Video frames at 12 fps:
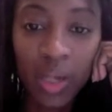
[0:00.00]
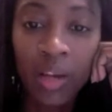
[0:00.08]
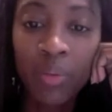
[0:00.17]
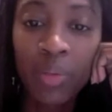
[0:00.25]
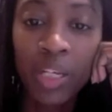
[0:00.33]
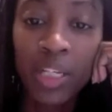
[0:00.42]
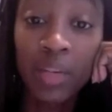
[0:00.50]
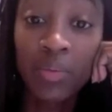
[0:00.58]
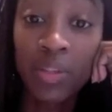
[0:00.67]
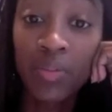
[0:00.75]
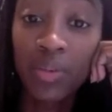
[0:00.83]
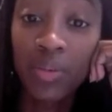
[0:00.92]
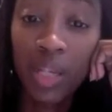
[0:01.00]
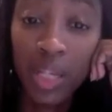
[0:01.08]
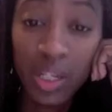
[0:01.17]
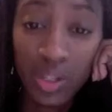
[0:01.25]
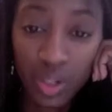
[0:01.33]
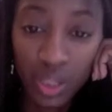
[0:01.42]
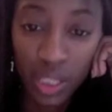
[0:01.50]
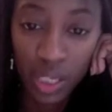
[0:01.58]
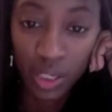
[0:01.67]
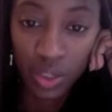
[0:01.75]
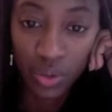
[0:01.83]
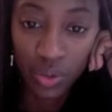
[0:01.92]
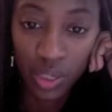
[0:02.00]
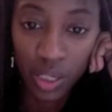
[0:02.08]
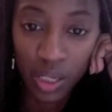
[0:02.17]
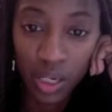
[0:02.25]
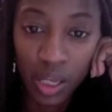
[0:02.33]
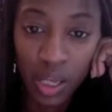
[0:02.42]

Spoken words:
How many times have you injured that joint?